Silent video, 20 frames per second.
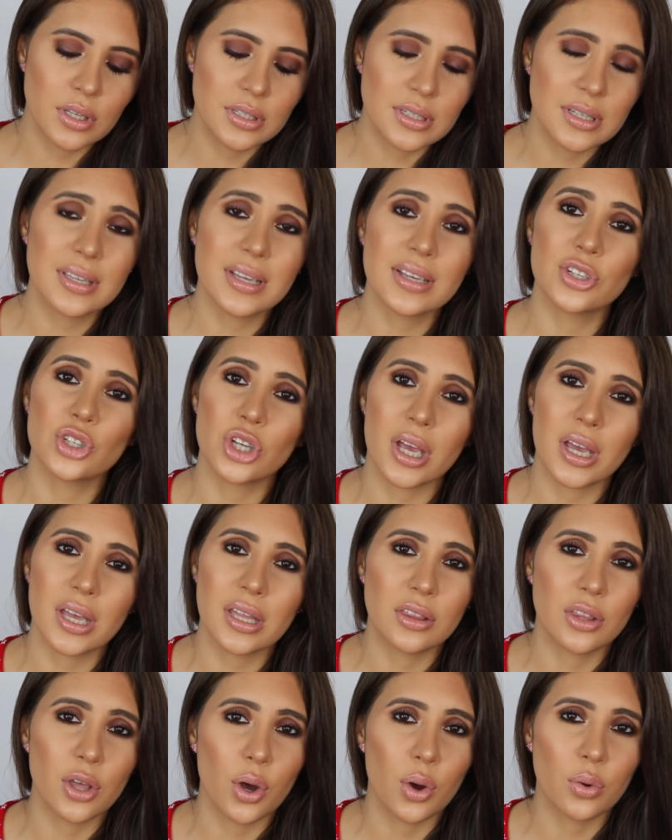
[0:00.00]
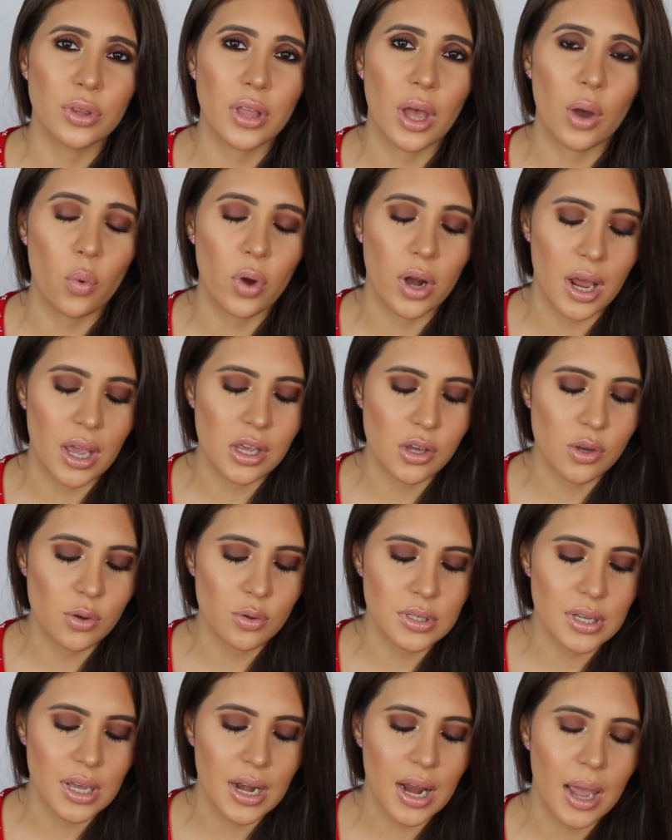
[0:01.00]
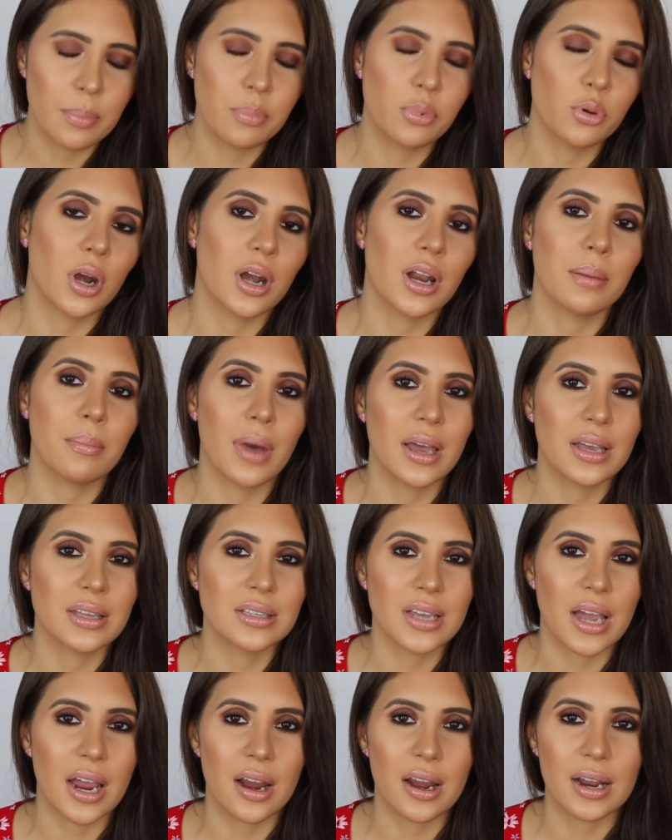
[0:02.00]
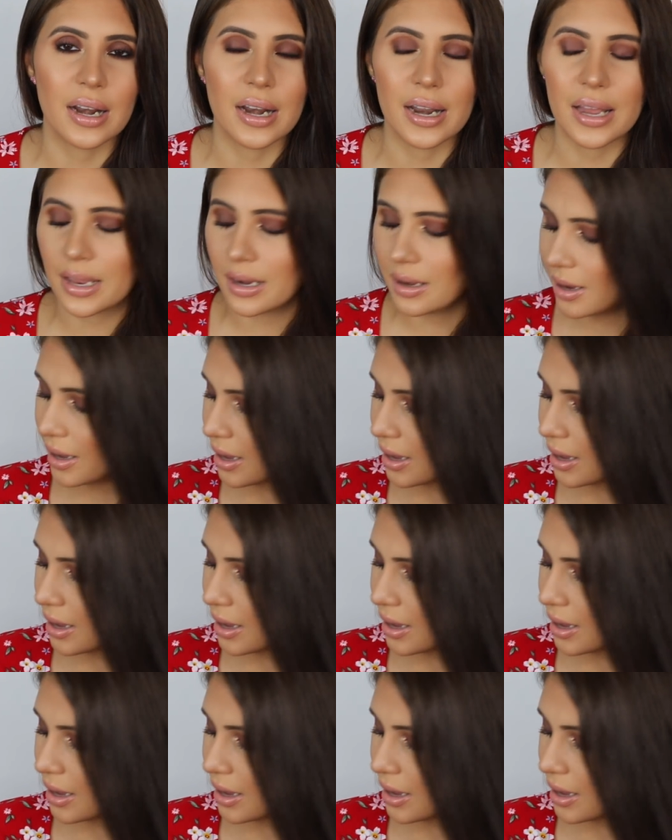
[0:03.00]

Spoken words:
This is a shade though that when I use it, I put it in my entire lid,